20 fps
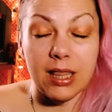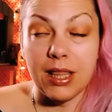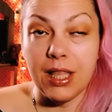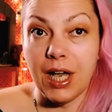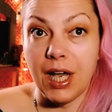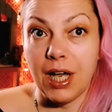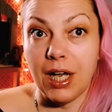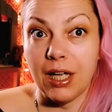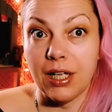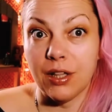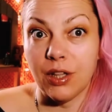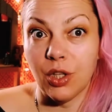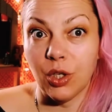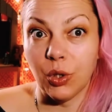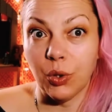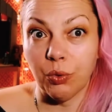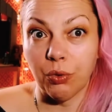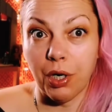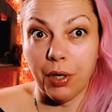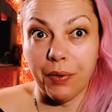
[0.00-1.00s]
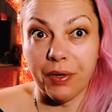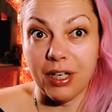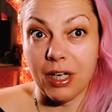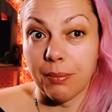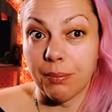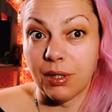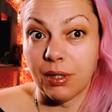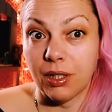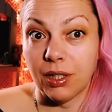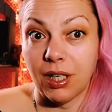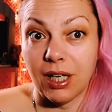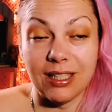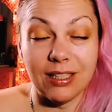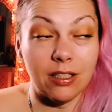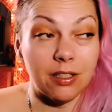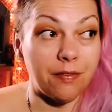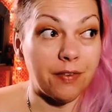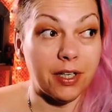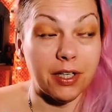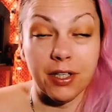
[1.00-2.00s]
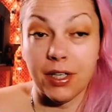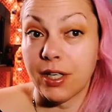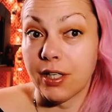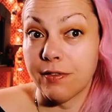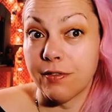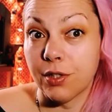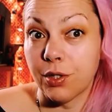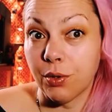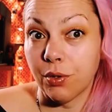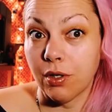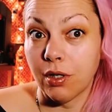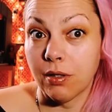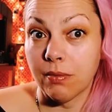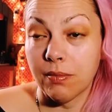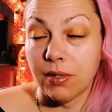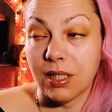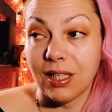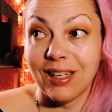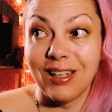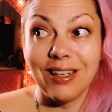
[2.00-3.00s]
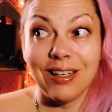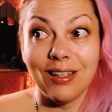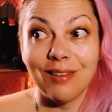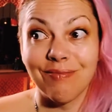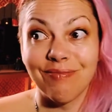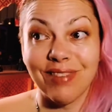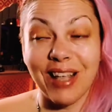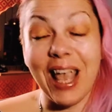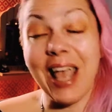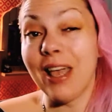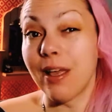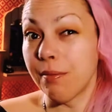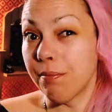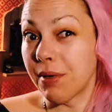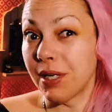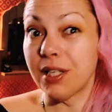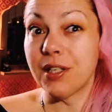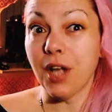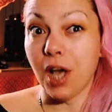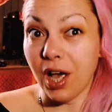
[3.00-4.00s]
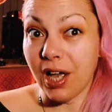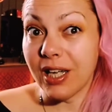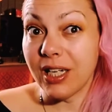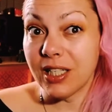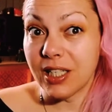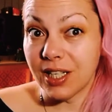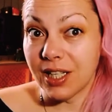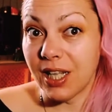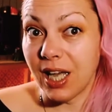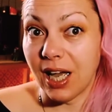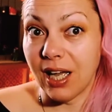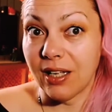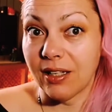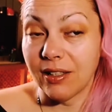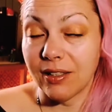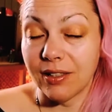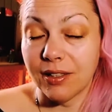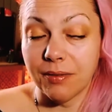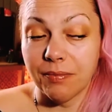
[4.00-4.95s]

that the growing number and severity of storms can be tied to that.